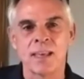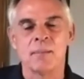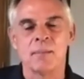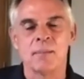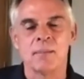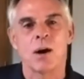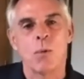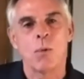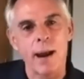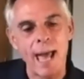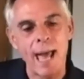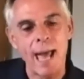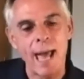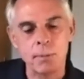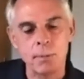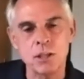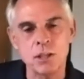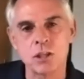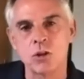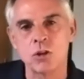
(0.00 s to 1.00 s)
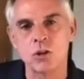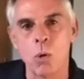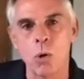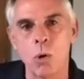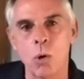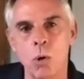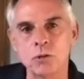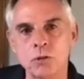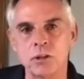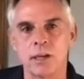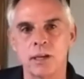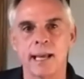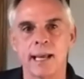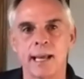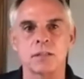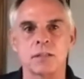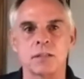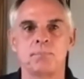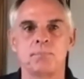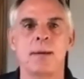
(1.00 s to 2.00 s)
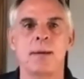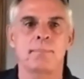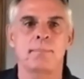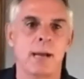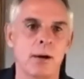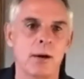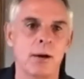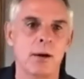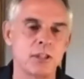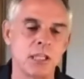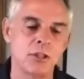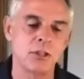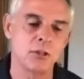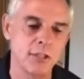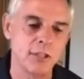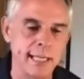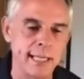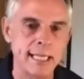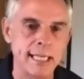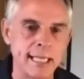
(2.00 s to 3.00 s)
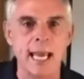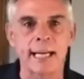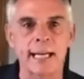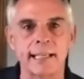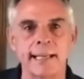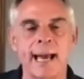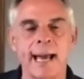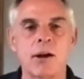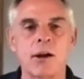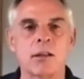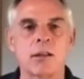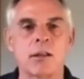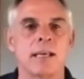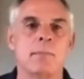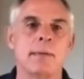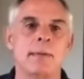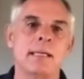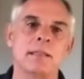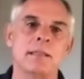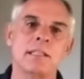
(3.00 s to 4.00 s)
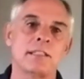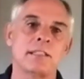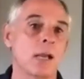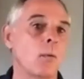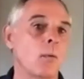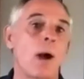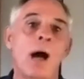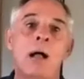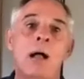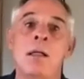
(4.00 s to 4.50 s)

But what happens in the world today is parents see their teens acting out and they immediately say, well,